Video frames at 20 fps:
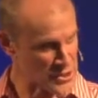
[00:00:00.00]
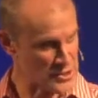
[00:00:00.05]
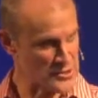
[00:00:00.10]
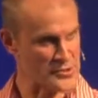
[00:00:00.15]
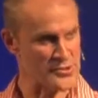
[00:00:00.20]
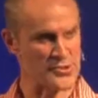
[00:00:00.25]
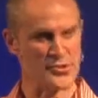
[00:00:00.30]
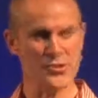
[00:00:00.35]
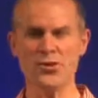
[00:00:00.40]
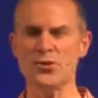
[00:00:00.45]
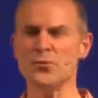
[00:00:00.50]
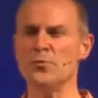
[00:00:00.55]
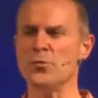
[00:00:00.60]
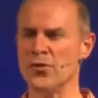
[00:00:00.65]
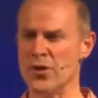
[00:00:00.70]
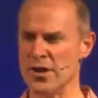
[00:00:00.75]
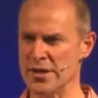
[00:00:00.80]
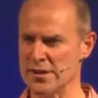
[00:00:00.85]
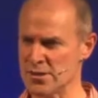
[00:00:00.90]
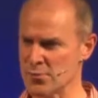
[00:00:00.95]

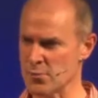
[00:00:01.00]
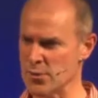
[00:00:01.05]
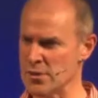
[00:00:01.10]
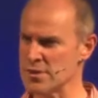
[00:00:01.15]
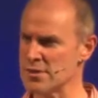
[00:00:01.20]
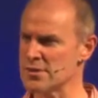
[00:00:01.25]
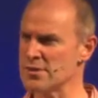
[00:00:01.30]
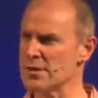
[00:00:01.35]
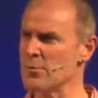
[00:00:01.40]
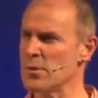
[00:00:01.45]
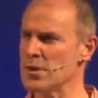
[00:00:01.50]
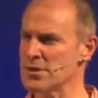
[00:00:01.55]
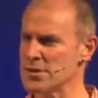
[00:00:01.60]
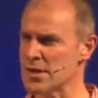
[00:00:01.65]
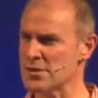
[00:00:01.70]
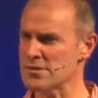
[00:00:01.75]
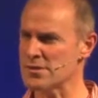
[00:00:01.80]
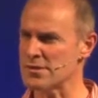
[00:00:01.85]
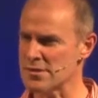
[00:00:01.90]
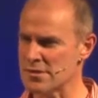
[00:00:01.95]
consumerist, which is so much
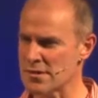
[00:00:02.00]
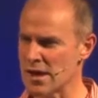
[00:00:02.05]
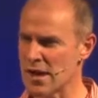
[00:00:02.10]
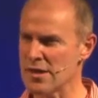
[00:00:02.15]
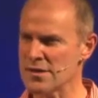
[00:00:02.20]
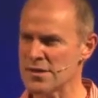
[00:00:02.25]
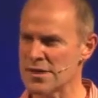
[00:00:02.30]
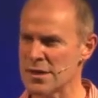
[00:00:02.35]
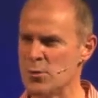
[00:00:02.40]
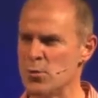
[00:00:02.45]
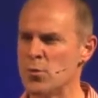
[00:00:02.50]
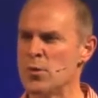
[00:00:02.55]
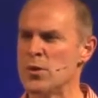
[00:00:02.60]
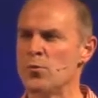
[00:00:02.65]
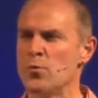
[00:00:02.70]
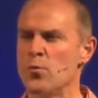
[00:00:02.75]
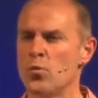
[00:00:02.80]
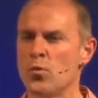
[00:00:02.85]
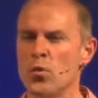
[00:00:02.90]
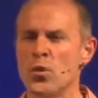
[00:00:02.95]
our society,
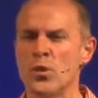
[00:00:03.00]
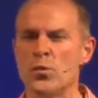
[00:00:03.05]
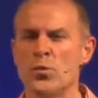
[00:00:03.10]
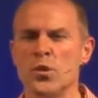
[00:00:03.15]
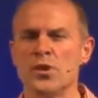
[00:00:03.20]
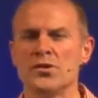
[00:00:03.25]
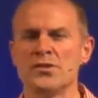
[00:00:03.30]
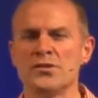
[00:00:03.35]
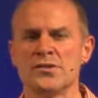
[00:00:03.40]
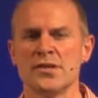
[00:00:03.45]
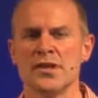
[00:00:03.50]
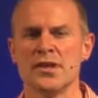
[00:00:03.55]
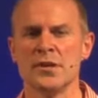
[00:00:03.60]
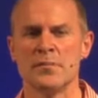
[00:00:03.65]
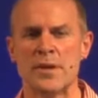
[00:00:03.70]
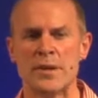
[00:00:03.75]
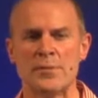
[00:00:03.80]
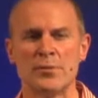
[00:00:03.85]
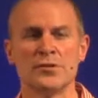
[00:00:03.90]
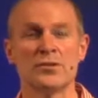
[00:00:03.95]
we want
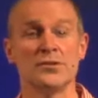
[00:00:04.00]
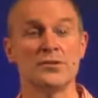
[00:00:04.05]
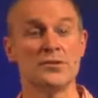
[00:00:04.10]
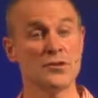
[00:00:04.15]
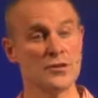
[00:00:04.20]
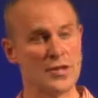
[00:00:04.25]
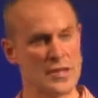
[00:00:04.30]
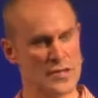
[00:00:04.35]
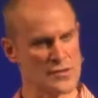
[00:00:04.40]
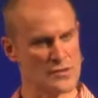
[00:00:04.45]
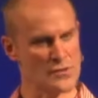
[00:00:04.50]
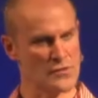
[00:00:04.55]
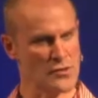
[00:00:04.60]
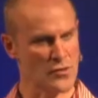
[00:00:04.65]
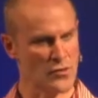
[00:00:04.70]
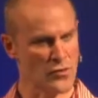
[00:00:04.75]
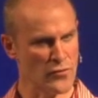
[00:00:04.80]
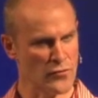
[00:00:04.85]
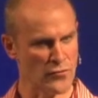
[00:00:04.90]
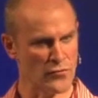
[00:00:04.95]
people to do things
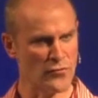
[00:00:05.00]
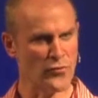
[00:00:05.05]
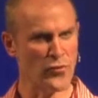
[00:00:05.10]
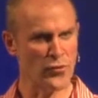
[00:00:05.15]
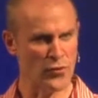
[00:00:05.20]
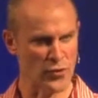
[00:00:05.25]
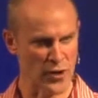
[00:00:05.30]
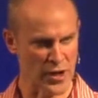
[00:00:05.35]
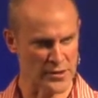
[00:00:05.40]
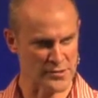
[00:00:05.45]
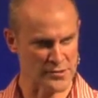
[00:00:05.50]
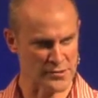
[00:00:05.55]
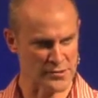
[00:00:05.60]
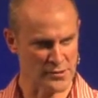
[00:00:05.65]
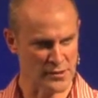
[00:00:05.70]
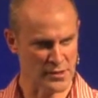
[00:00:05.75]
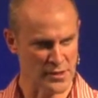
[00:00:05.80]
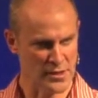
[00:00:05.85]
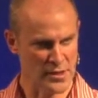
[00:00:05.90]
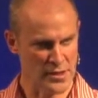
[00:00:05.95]
for us.
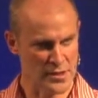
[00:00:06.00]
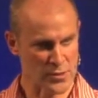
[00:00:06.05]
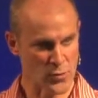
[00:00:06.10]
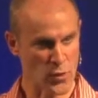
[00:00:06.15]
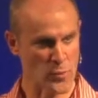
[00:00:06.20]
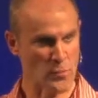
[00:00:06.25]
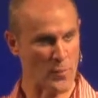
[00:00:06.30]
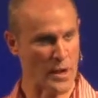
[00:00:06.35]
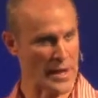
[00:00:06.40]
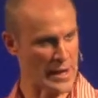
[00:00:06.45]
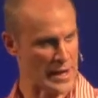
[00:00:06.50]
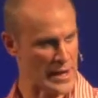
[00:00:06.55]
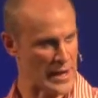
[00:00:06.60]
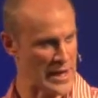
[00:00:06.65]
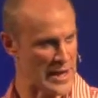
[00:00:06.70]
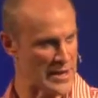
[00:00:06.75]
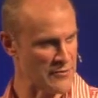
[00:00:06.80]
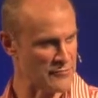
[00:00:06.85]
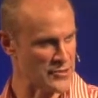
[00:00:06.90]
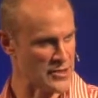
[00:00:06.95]
So we might
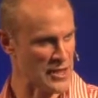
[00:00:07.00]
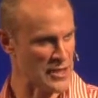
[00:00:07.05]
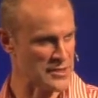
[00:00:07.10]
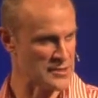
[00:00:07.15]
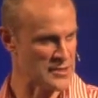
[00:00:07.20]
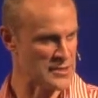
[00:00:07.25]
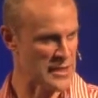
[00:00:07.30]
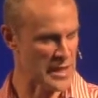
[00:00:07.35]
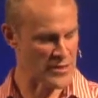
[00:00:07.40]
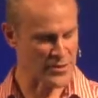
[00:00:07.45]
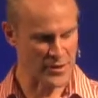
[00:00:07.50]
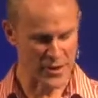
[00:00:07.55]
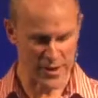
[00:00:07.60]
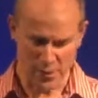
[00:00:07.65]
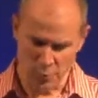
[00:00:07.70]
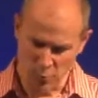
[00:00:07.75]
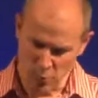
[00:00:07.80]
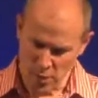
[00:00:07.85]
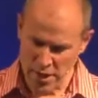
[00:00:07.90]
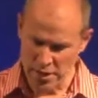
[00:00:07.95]
leave church today
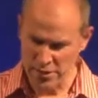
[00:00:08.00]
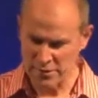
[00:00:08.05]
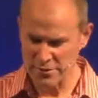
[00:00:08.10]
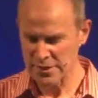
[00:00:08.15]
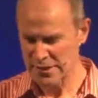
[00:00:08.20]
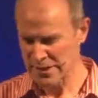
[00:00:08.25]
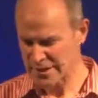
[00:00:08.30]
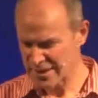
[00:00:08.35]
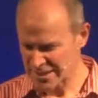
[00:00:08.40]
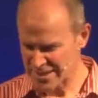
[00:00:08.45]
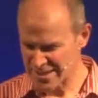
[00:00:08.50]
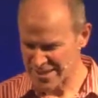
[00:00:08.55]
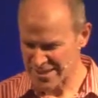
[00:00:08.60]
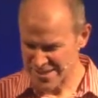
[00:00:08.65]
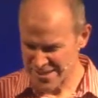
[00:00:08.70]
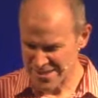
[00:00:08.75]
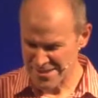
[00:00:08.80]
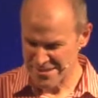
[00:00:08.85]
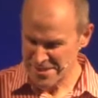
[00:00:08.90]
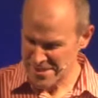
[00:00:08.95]
thinking, well,
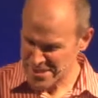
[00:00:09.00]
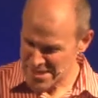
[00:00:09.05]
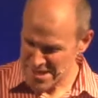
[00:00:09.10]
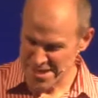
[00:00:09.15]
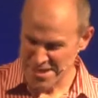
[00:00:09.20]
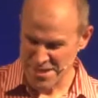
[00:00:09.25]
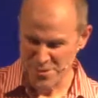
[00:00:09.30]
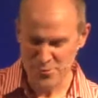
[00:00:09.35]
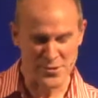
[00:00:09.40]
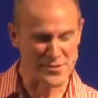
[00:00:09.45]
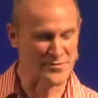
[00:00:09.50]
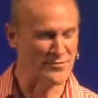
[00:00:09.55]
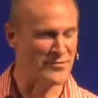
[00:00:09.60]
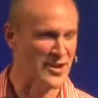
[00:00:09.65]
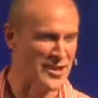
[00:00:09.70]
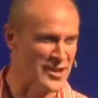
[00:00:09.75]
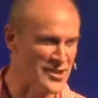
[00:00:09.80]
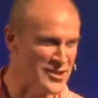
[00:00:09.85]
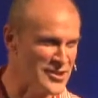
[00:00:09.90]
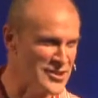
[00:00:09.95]
the teaching wasn't
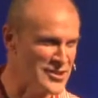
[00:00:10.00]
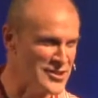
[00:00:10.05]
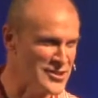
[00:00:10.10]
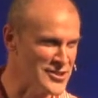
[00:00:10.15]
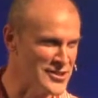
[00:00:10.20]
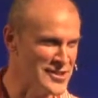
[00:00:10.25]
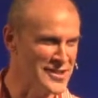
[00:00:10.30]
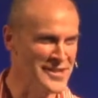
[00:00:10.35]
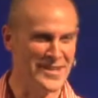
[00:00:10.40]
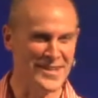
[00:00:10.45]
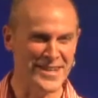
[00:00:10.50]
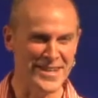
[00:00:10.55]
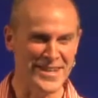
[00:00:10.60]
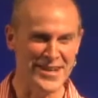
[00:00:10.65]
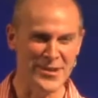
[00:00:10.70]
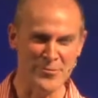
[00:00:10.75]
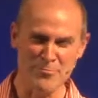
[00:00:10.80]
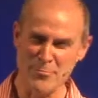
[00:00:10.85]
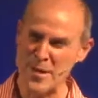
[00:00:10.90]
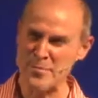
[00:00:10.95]
very good.
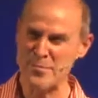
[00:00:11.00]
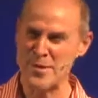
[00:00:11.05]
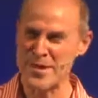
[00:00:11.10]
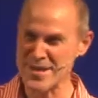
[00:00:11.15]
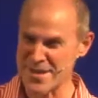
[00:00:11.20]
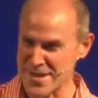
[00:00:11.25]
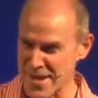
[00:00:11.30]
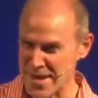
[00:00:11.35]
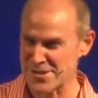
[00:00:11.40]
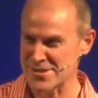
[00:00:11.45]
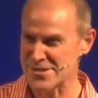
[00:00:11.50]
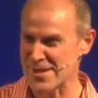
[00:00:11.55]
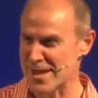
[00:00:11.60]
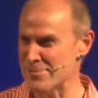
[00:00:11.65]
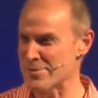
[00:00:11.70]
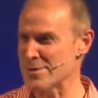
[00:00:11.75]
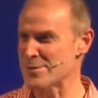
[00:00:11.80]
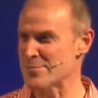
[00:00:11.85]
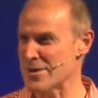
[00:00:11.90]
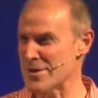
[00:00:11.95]
Maybe next time
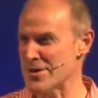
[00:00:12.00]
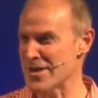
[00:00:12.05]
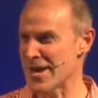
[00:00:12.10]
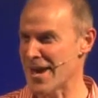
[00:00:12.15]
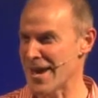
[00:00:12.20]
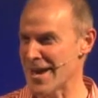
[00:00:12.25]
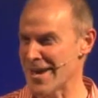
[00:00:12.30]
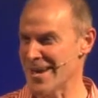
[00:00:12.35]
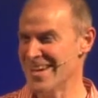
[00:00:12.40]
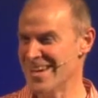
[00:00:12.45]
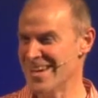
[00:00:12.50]
it'll be okay.